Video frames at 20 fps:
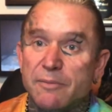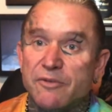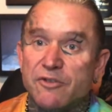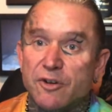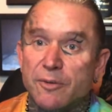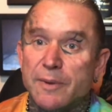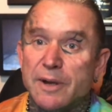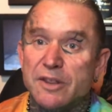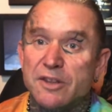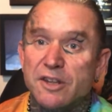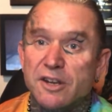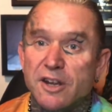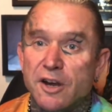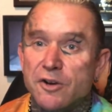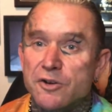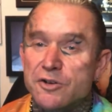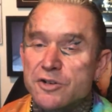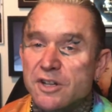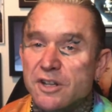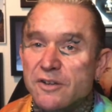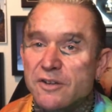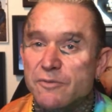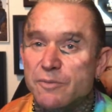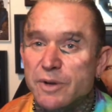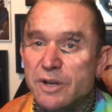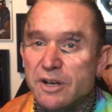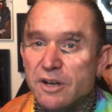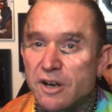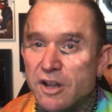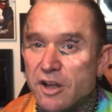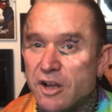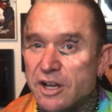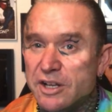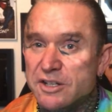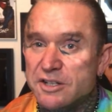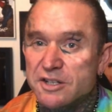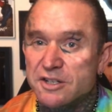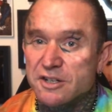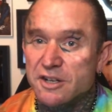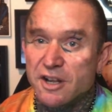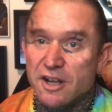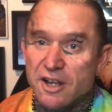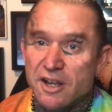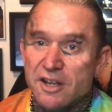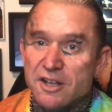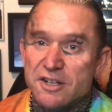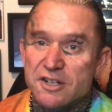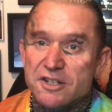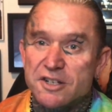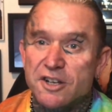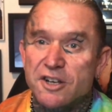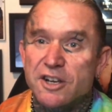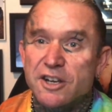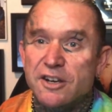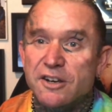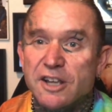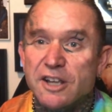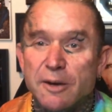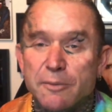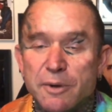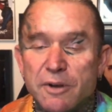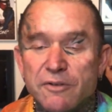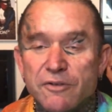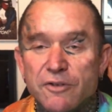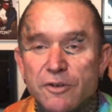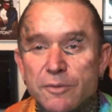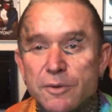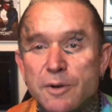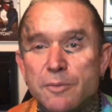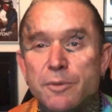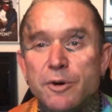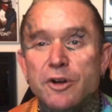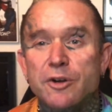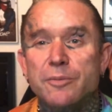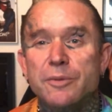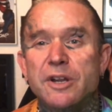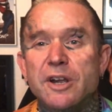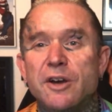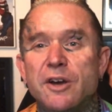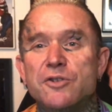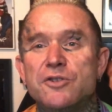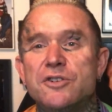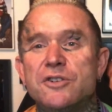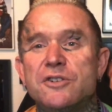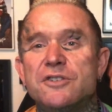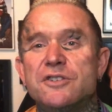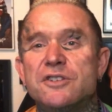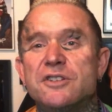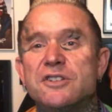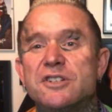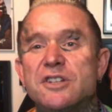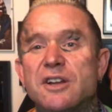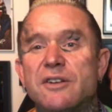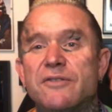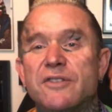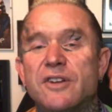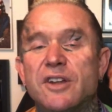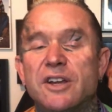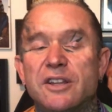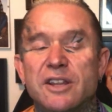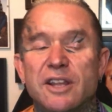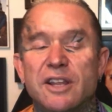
from under the ocean. There's been lights seen coming from the bottom of the oceans and stuff like